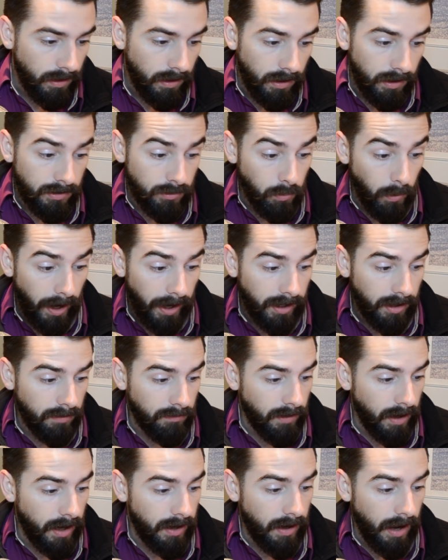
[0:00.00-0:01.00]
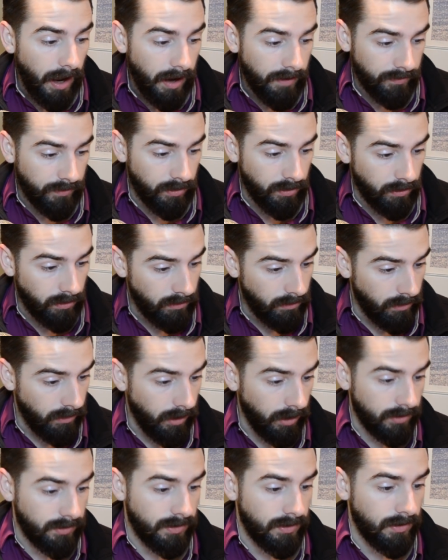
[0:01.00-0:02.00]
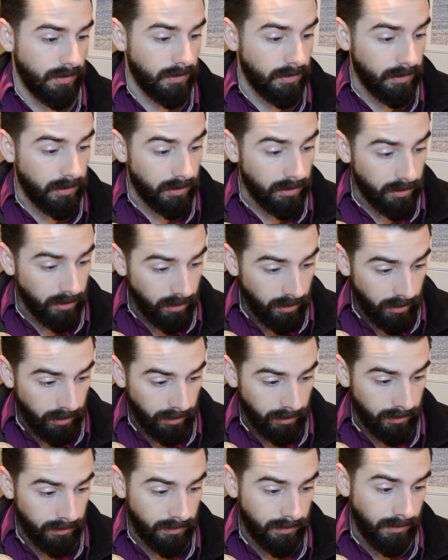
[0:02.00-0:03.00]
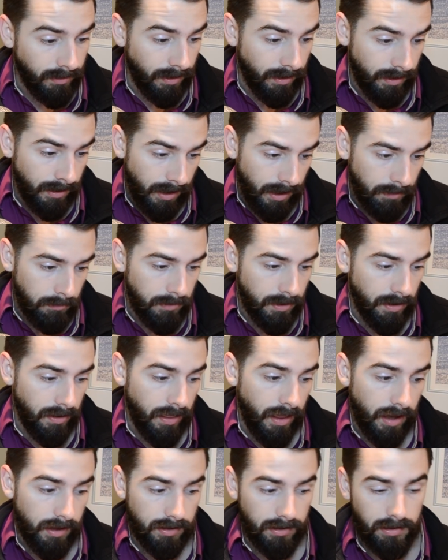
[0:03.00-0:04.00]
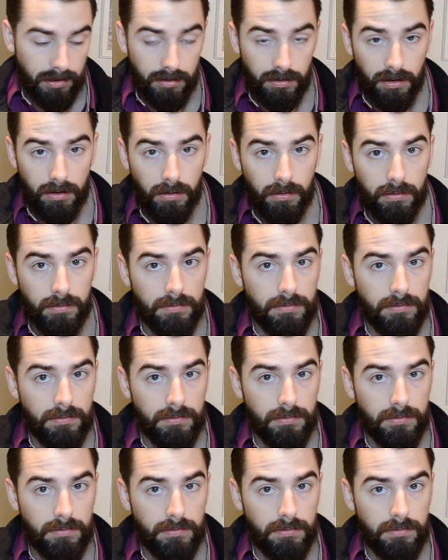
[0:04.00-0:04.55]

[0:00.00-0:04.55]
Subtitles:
His wagon ran after, thus the Herdings named that hero.